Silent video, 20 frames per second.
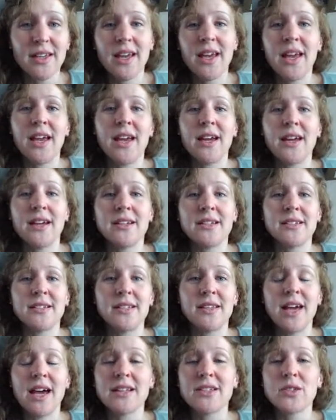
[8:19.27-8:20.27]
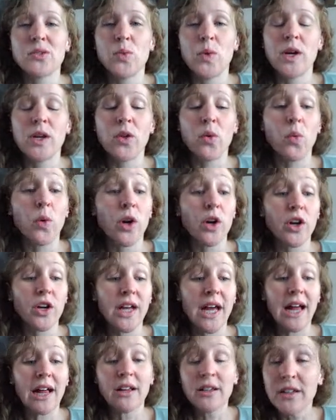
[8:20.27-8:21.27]
and that's where the word
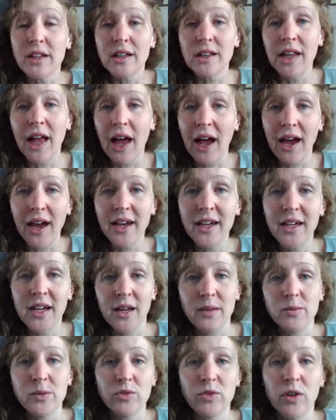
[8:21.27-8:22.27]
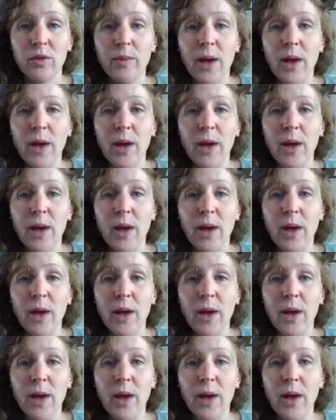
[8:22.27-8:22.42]
alkali comes from.